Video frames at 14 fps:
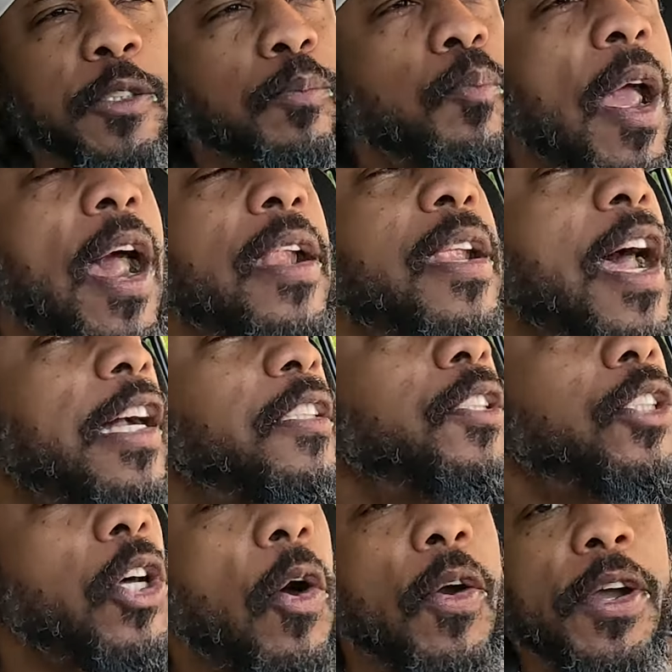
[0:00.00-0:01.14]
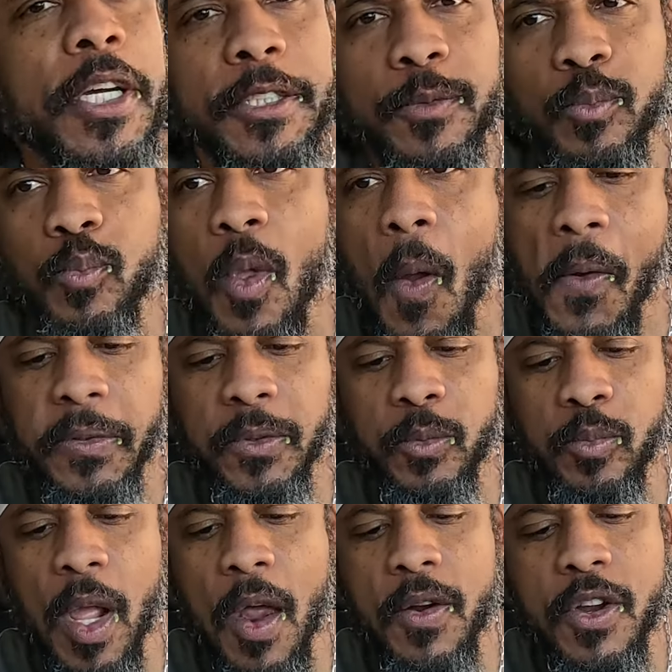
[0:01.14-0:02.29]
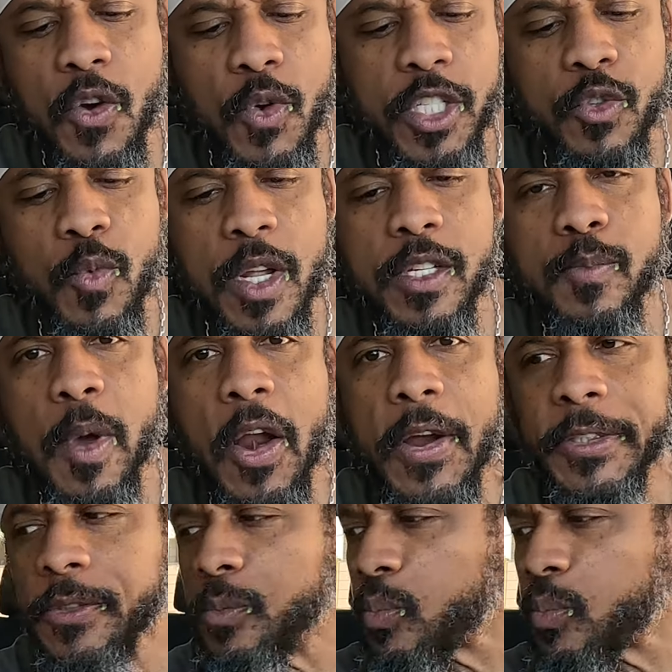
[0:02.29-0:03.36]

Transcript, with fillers: man, that is so good. I don't know which one is better.